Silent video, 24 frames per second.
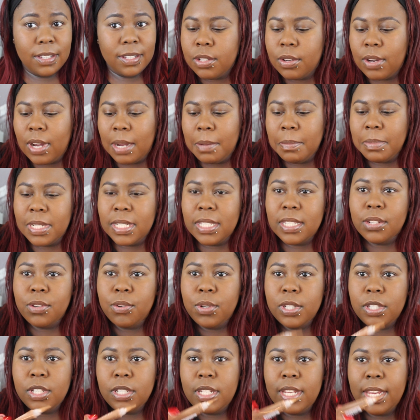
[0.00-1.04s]
So I'm just
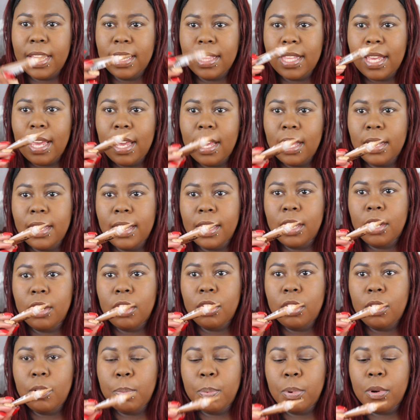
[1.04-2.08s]
going to take the LA
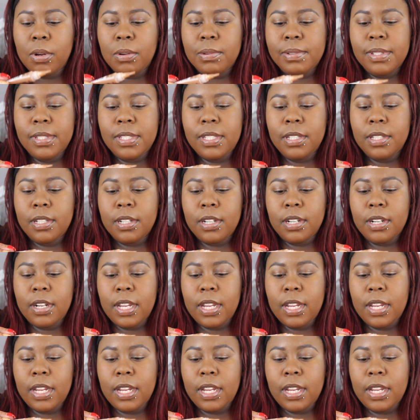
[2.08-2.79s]
Girl Pro Concealer,